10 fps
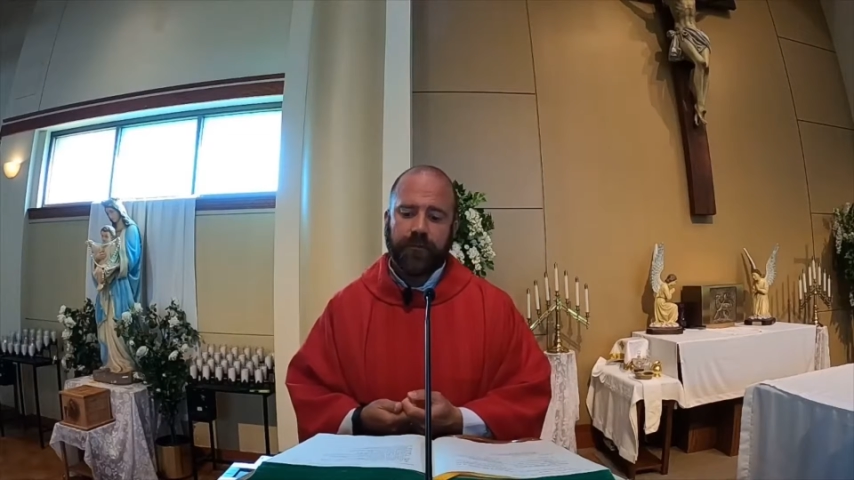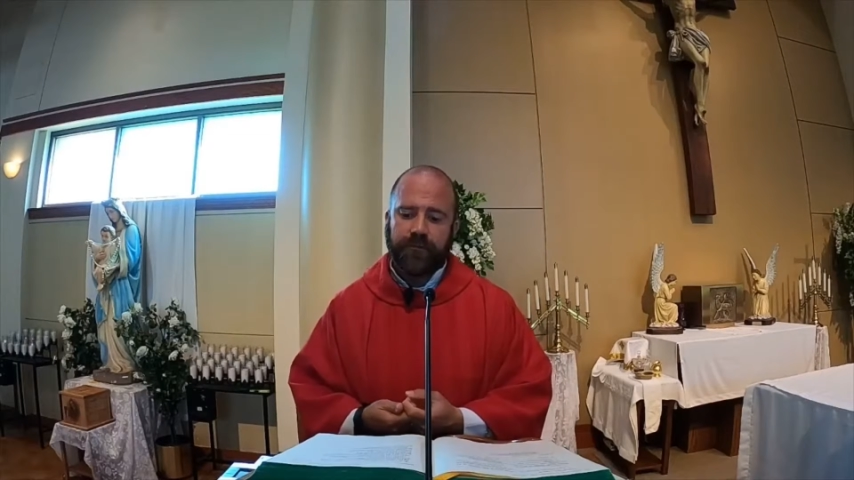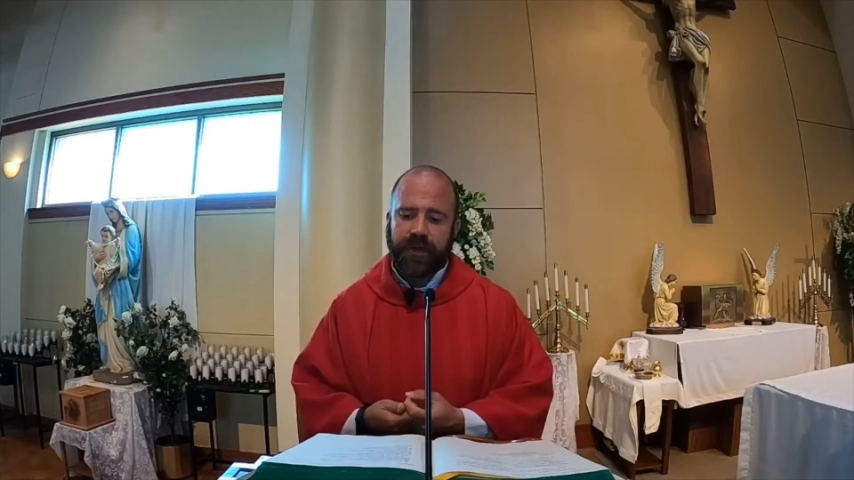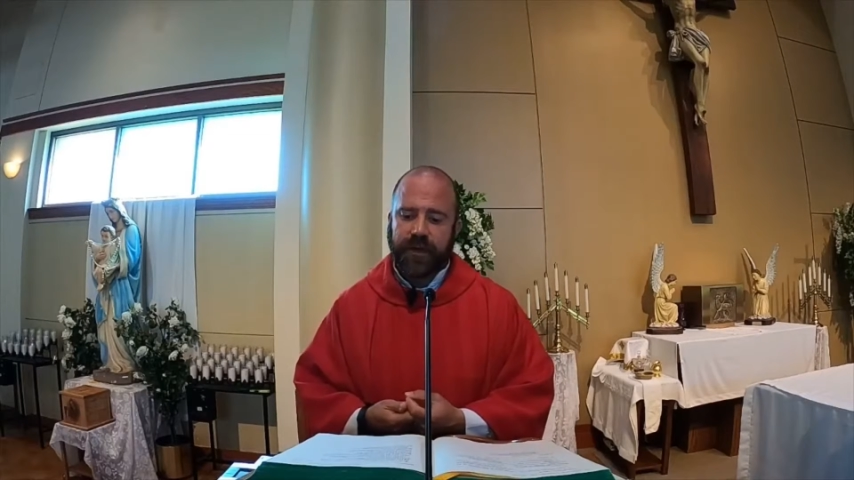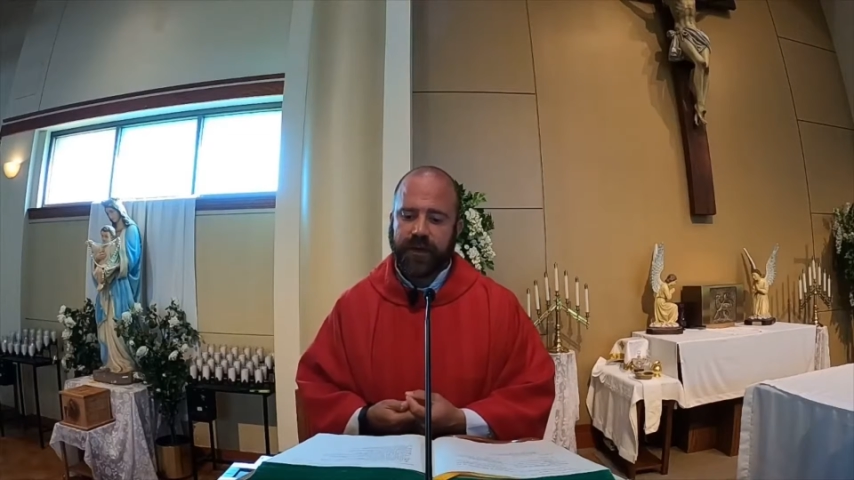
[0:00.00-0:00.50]

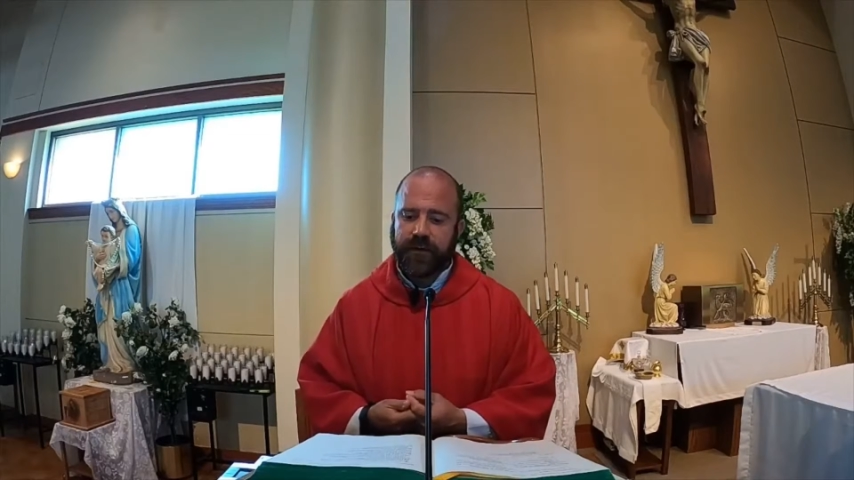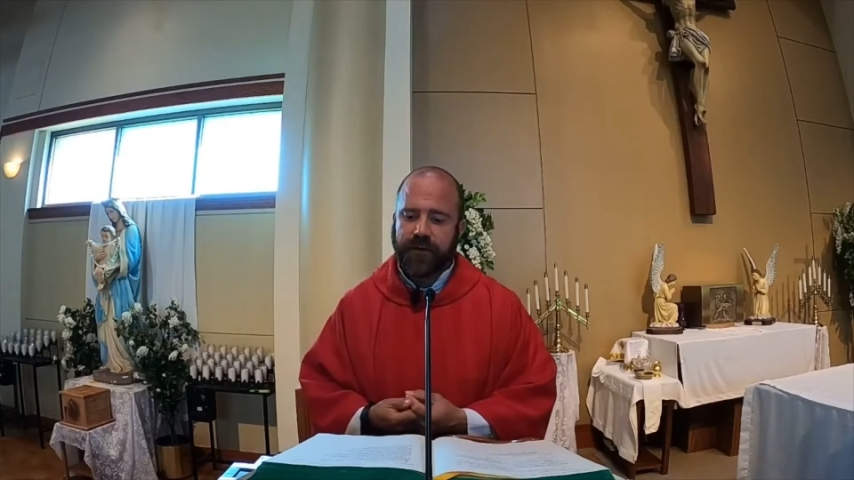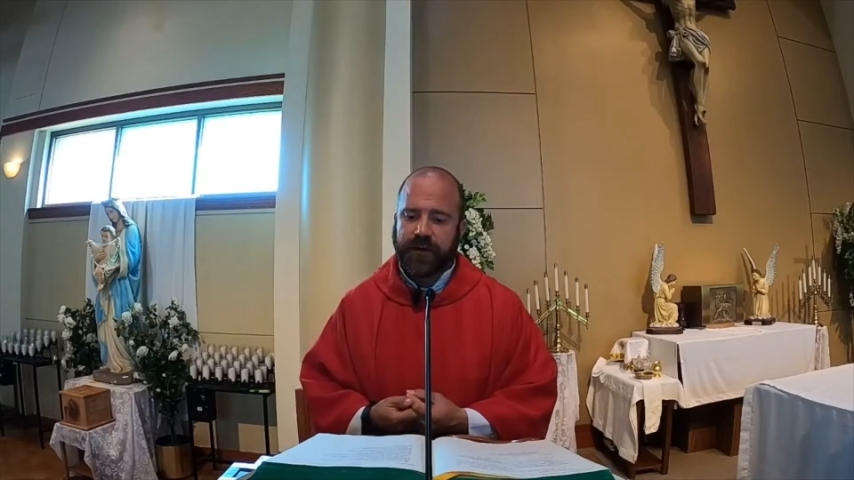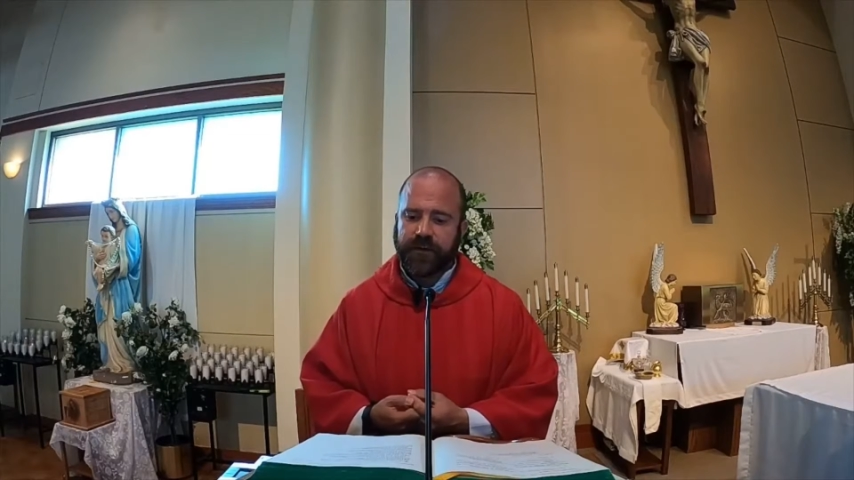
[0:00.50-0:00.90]
being